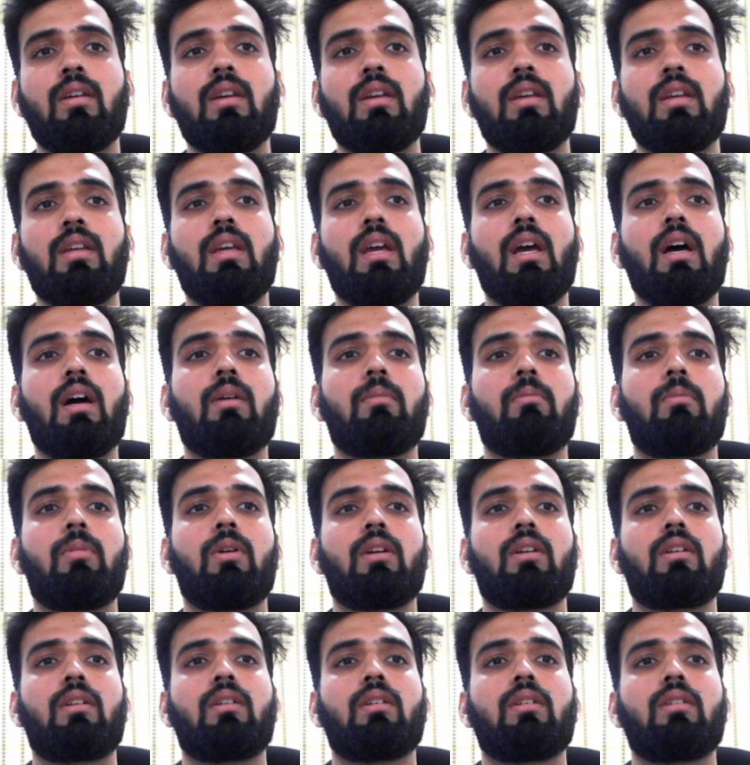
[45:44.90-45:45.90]
yeah,
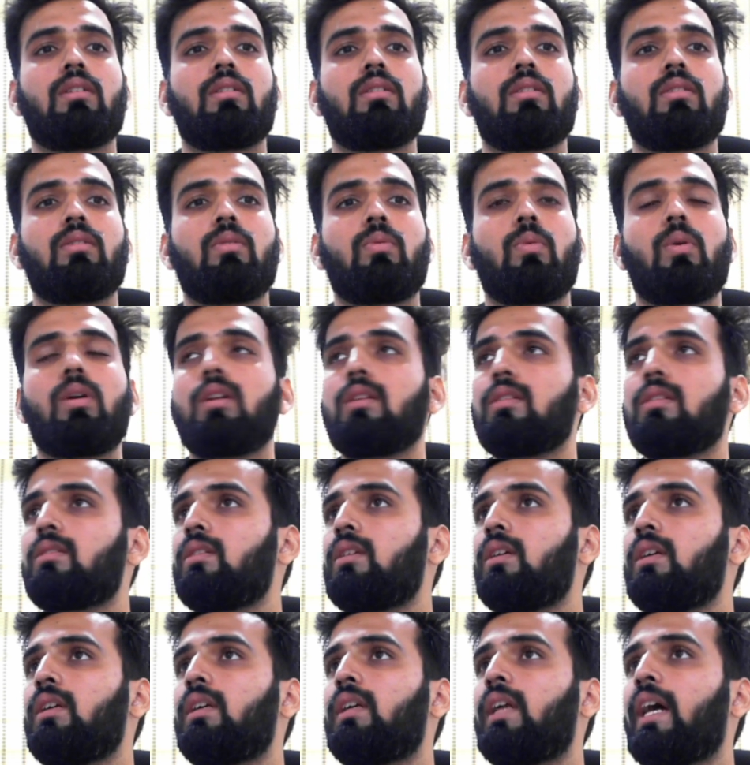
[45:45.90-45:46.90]
but what is
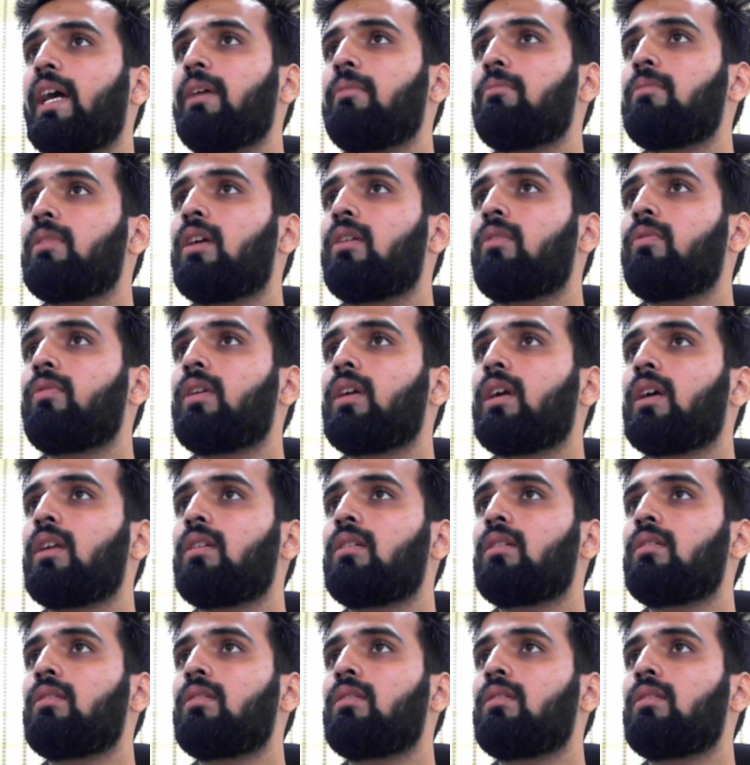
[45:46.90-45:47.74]
the time that we can...